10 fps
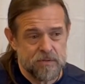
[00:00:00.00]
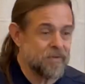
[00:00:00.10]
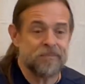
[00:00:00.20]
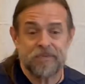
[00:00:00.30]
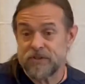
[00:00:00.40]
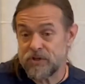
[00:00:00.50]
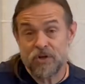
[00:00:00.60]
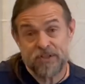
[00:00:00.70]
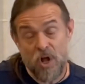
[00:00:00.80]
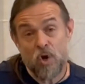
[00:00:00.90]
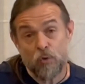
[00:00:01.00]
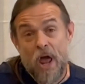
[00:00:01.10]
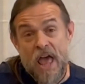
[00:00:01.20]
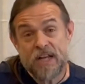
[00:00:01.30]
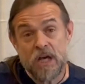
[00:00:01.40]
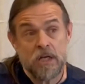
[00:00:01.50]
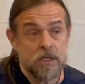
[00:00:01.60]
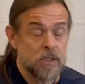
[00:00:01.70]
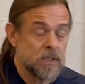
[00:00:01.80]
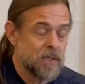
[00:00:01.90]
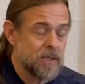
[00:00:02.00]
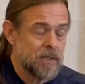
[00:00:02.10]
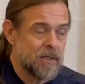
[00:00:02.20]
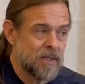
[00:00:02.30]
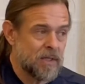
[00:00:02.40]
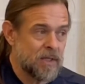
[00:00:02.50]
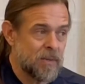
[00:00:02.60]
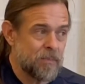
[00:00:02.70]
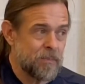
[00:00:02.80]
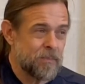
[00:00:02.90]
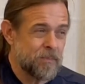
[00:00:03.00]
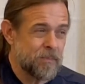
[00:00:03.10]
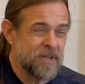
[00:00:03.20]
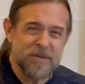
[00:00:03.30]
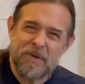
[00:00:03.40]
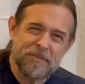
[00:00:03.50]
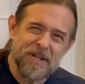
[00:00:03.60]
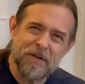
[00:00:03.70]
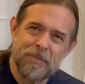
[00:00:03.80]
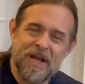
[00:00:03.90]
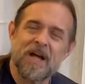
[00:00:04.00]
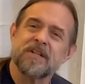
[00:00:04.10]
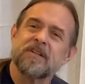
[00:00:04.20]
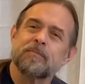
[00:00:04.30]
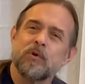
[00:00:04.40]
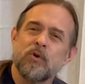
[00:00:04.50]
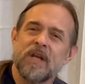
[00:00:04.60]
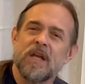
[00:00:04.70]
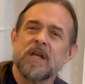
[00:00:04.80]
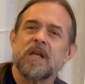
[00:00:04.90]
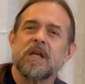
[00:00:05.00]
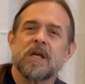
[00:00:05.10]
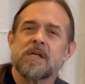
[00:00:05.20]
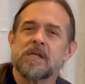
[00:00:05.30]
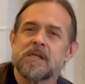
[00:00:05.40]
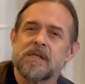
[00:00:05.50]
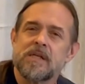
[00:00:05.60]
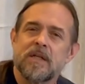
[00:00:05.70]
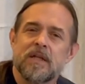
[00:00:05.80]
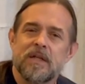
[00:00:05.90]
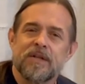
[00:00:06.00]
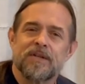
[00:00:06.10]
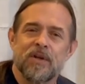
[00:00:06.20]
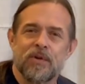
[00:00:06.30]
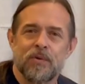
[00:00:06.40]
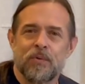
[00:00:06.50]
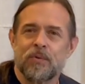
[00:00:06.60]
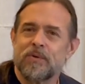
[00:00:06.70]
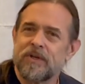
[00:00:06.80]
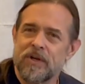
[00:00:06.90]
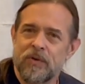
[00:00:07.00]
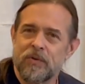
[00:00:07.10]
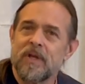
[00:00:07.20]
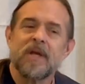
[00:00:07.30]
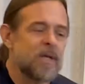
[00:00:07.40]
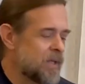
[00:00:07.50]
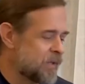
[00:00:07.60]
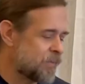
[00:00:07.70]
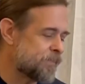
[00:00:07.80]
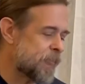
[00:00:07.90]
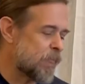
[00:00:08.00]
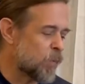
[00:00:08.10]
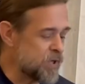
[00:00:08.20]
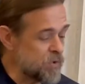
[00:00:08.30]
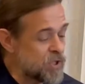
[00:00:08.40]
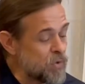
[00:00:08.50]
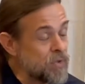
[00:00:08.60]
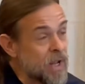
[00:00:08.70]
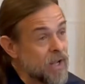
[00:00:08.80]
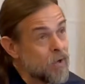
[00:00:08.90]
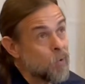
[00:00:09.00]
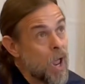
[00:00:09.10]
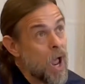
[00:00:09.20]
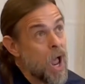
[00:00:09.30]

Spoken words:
The dirt's all red, and sometimes it can be kind of spooky. So, you know, when you tune down,